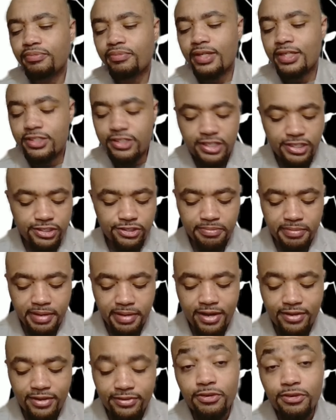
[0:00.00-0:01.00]
Shut your
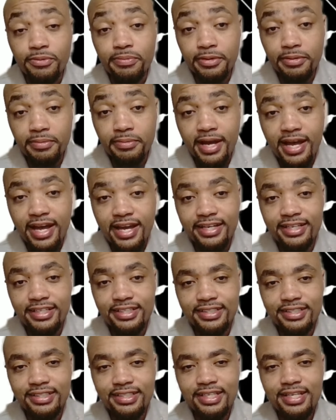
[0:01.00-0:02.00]
mouth and open your mind.
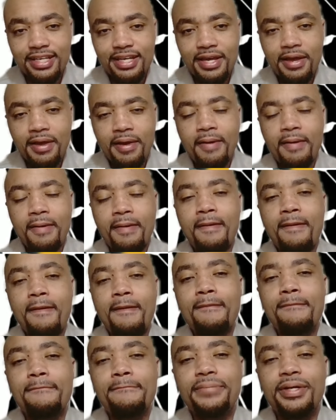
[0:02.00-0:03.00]

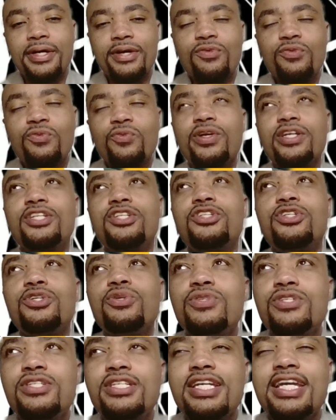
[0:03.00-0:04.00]
But
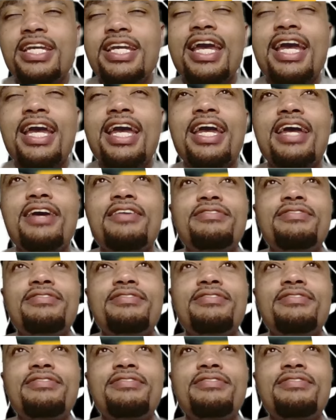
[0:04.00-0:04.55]
reducing, if